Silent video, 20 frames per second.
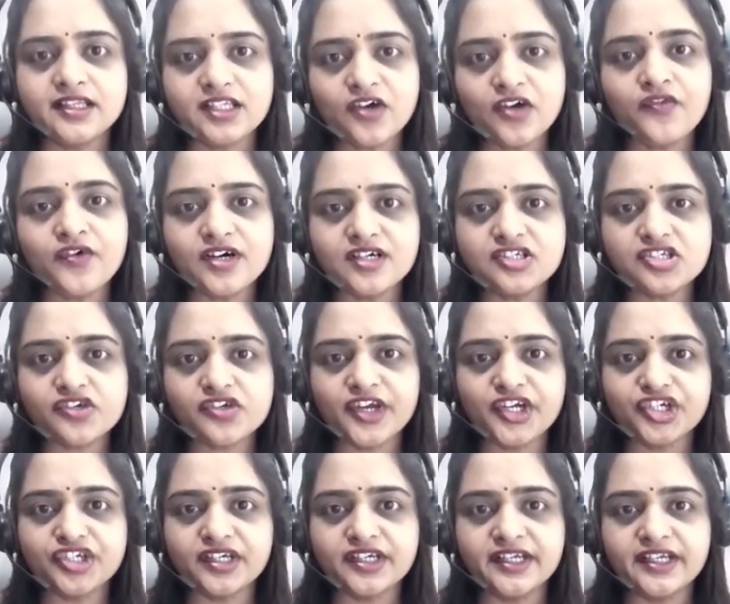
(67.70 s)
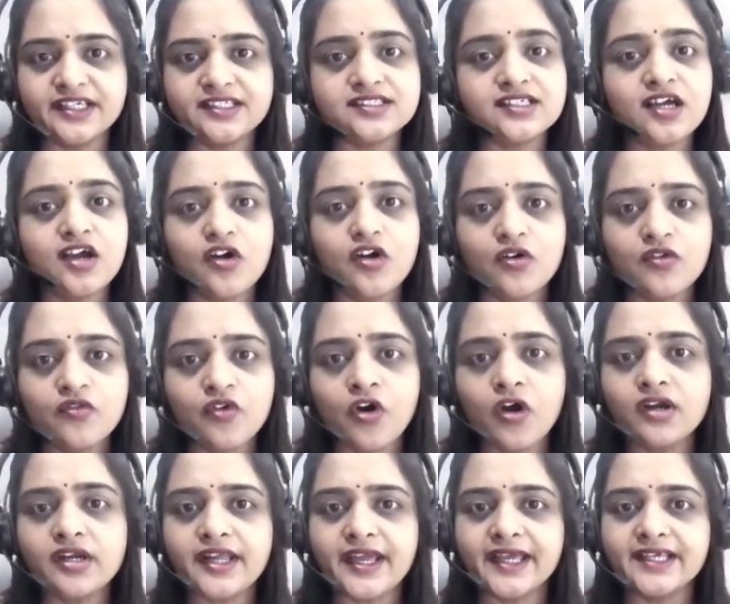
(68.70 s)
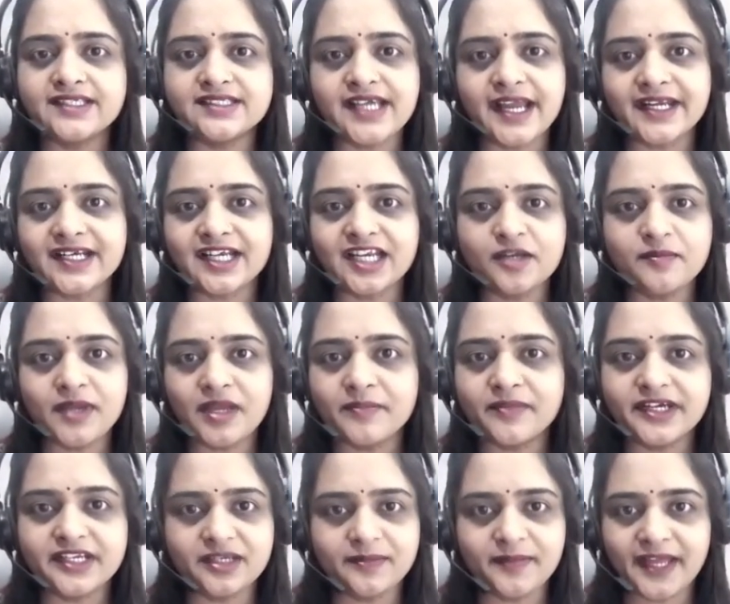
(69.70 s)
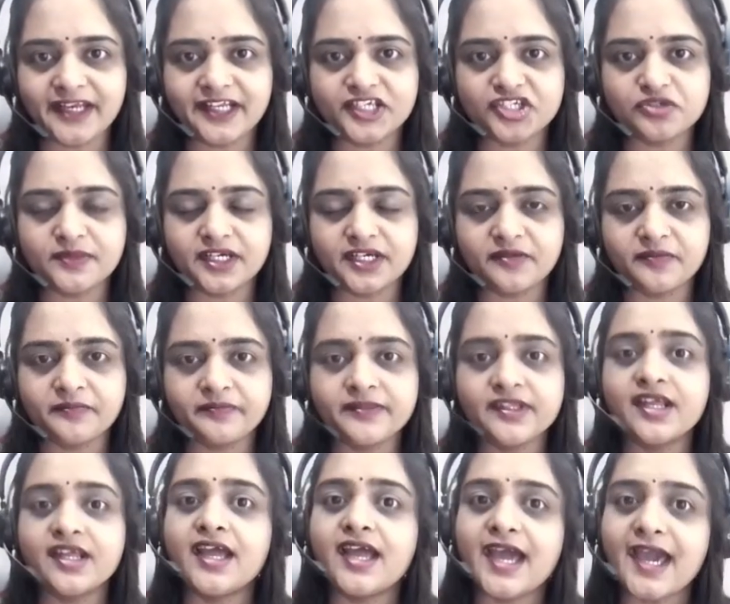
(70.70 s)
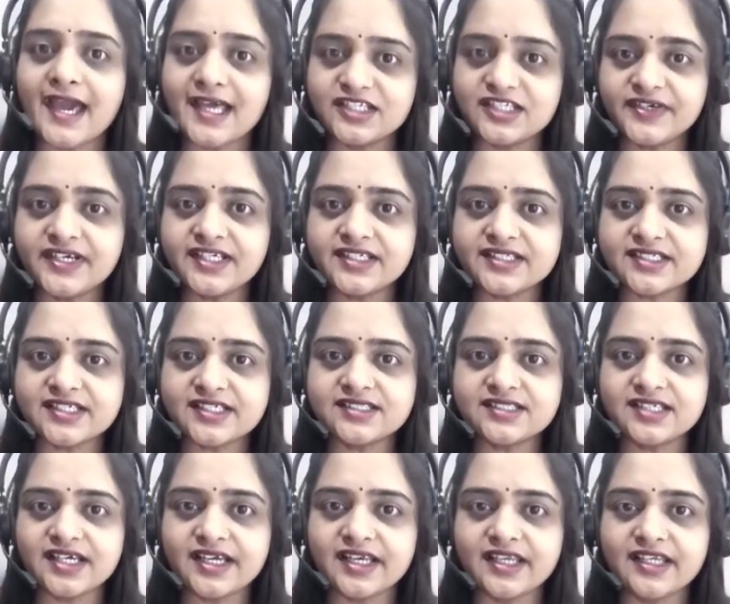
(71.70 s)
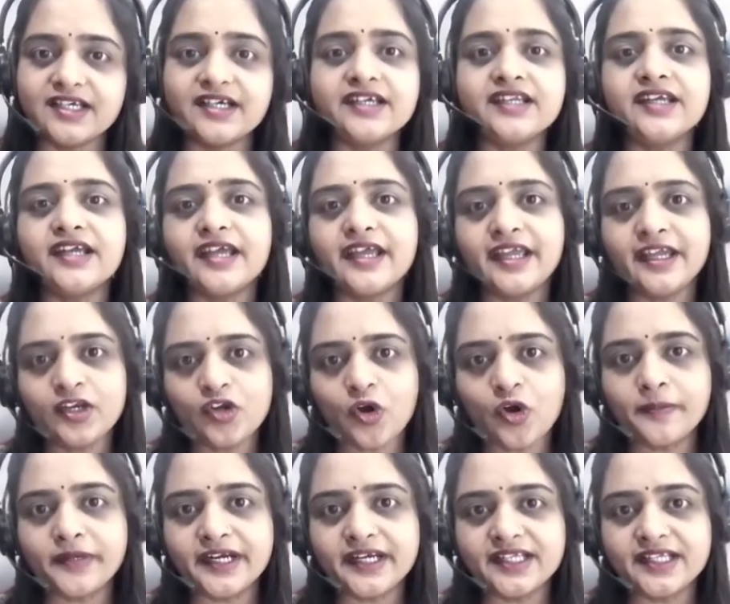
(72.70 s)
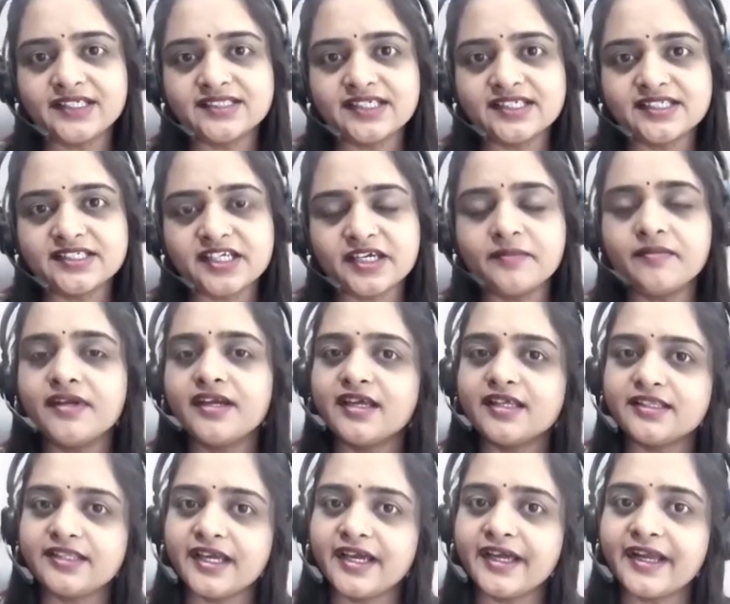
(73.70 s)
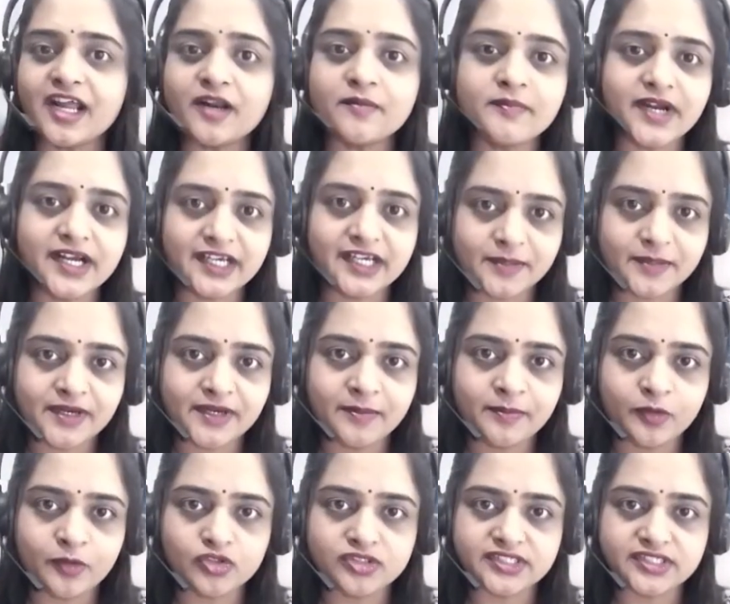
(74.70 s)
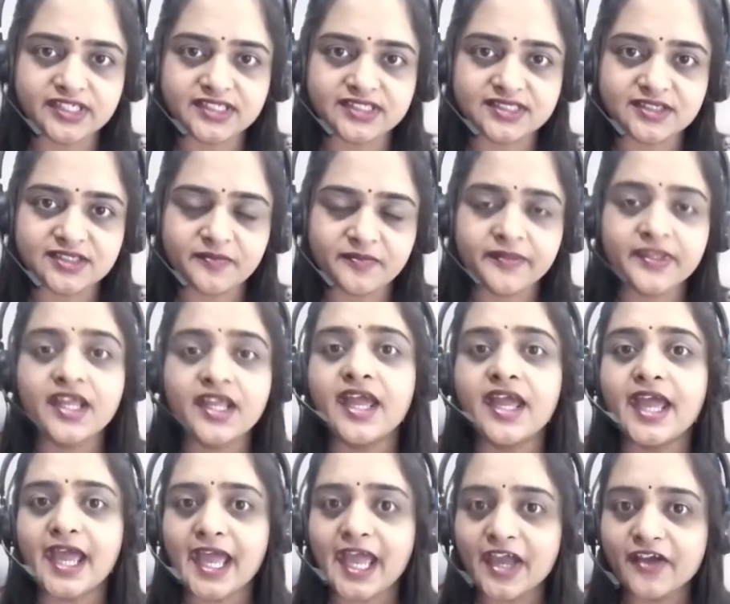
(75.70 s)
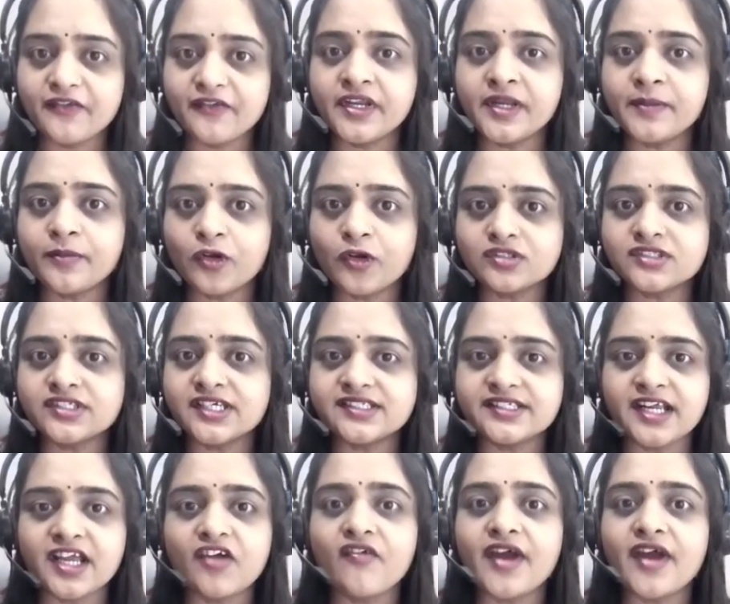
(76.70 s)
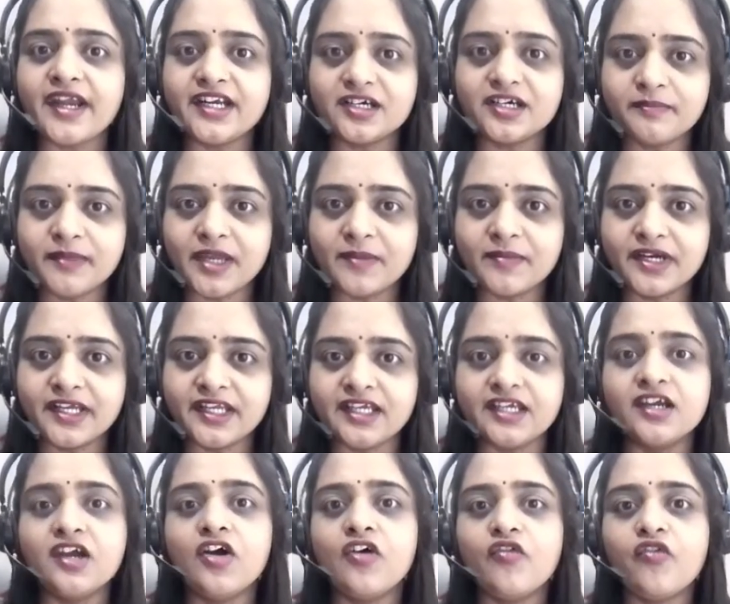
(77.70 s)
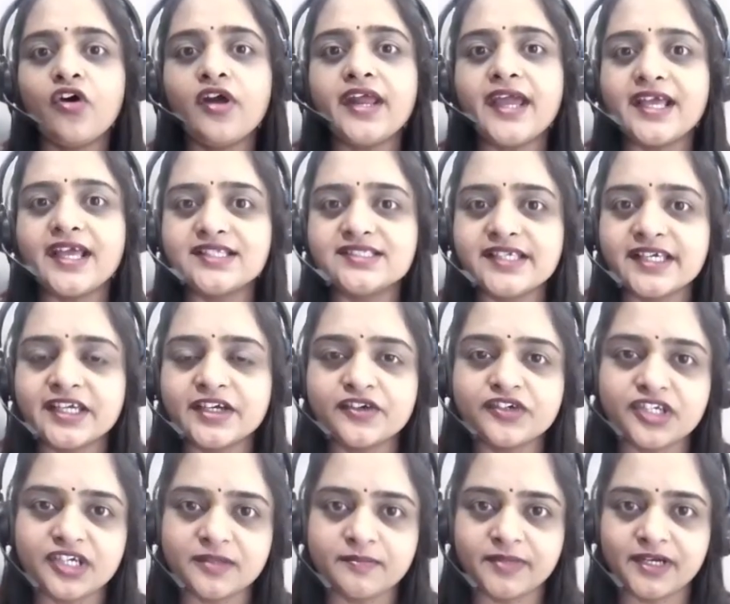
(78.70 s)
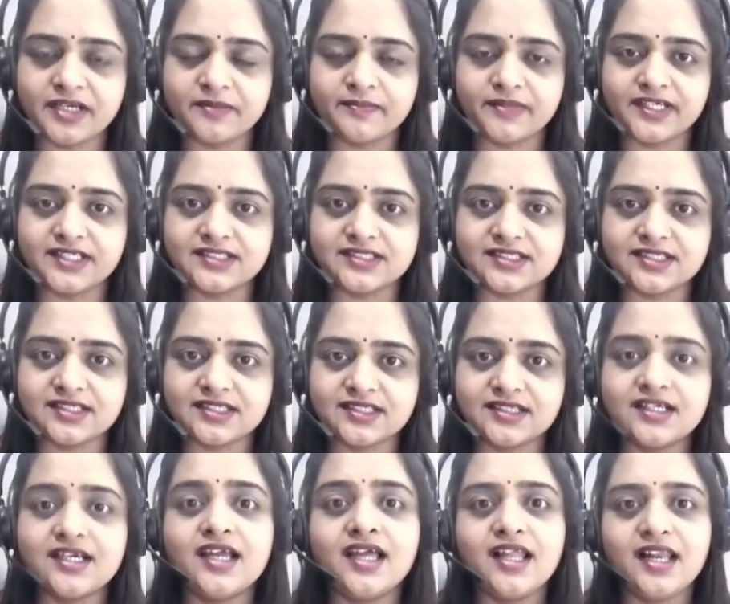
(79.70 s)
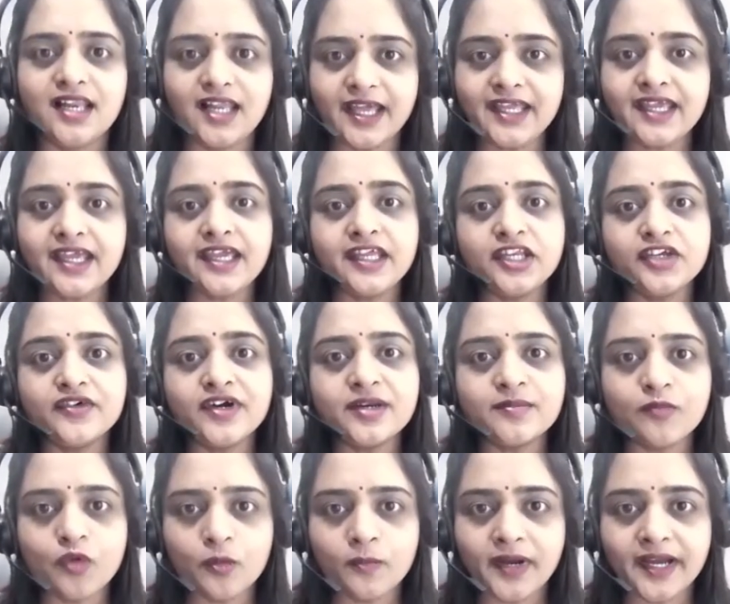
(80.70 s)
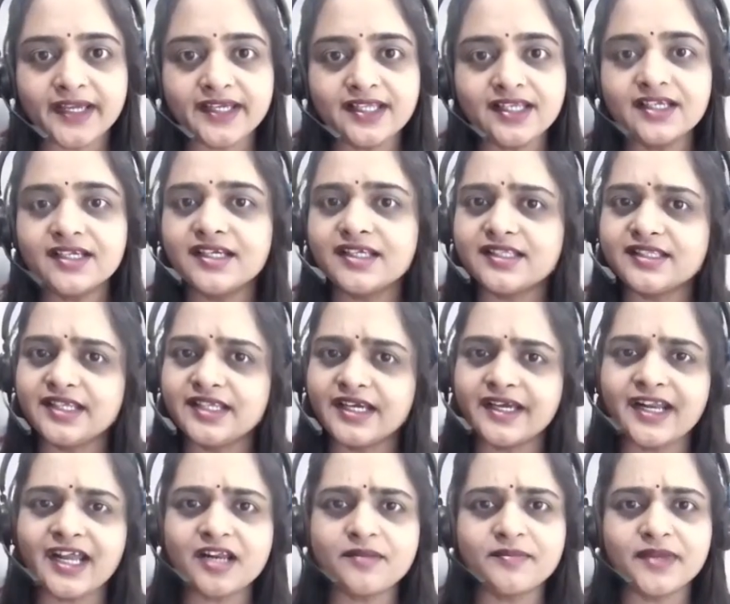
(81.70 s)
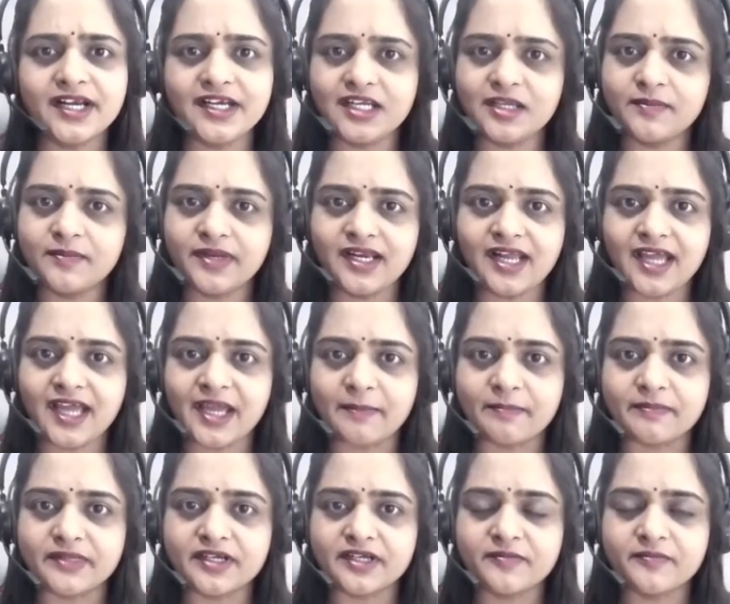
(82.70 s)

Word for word: The first question is what exactly memory management? As we discussed earlier, in operating system, there are multiple processes. Every process required the memory for execution purpose. Like in your mobile, there are multiple app.